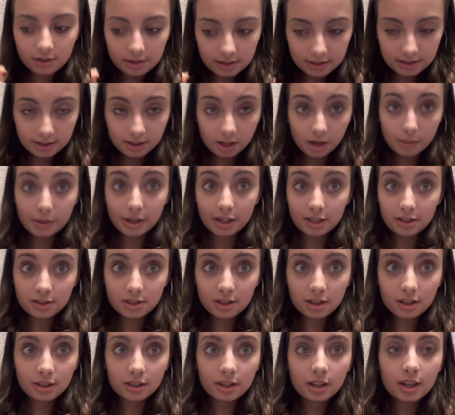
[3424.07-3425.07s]
this is not my
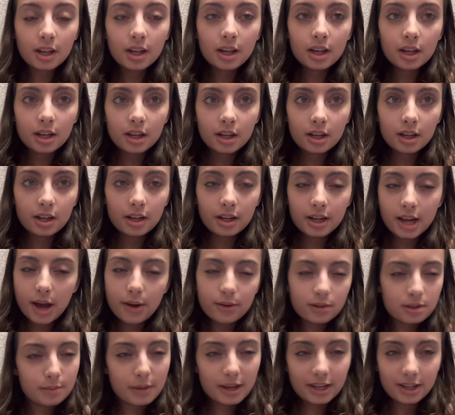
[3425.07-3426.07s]
concern.
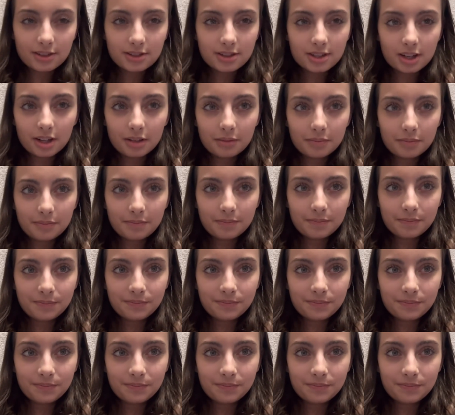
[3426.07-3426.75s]
Now it's my concern.